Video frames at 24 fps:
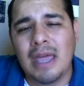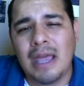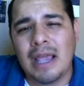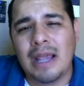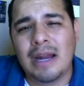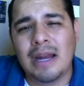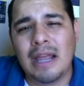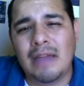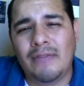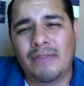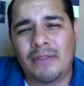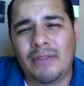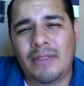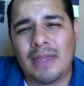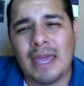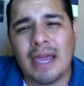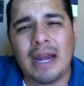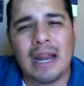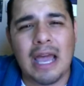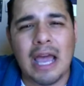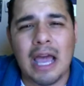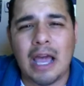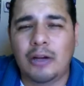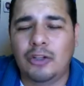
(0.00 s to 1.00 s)
and after
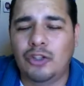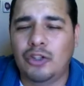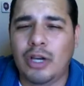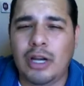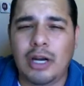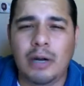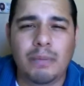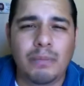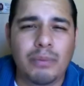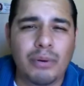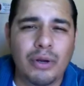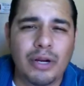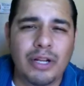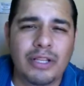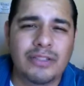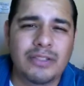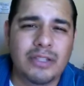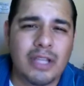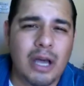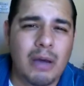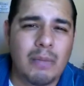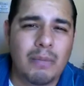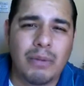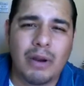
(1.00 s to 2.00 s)
that, I try to put a
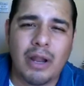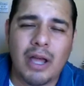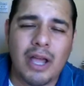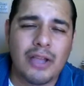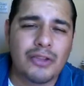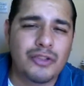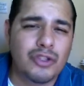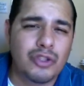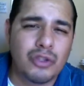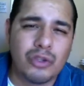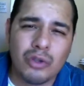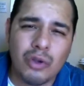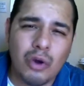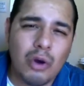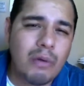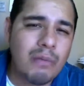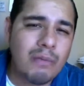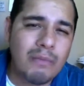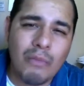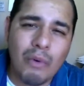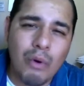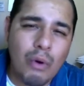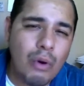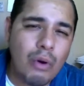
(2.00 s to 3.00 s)
stop loss no
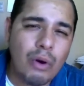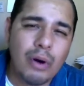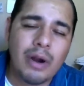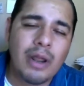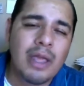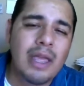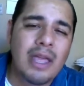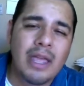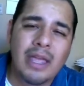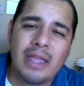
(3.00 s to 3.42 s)
more